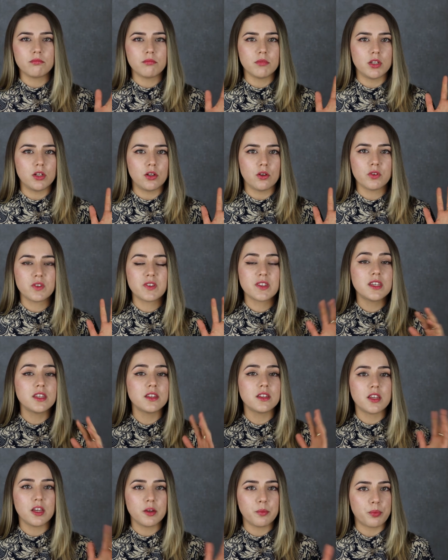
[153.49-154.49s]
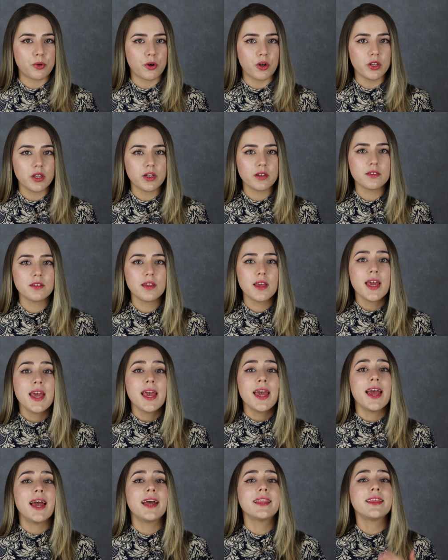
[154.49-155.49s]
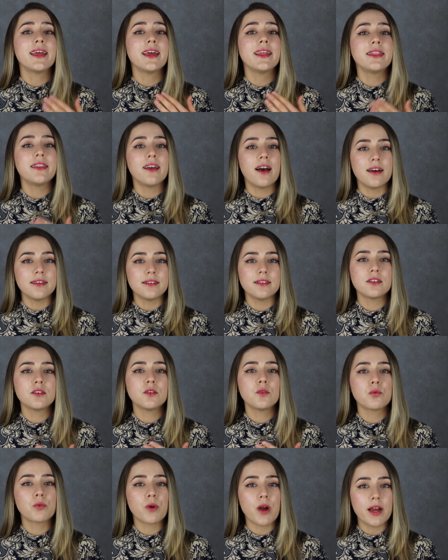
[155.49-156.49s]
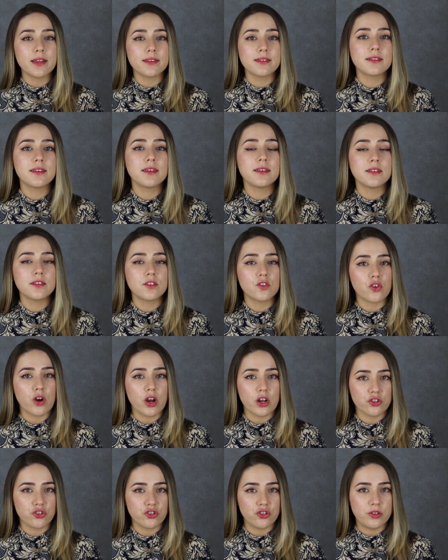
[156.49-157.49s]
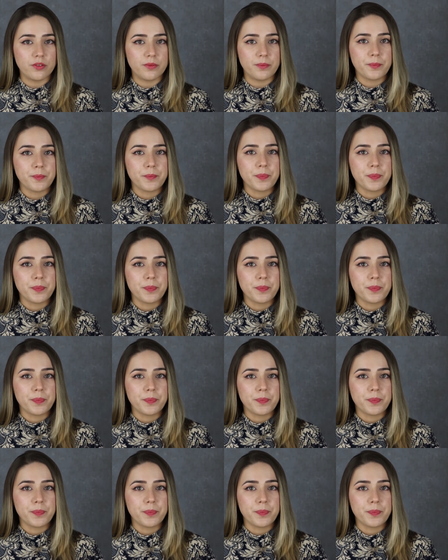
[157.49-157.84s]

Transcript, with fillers: you know, skincare products and another writes the instruction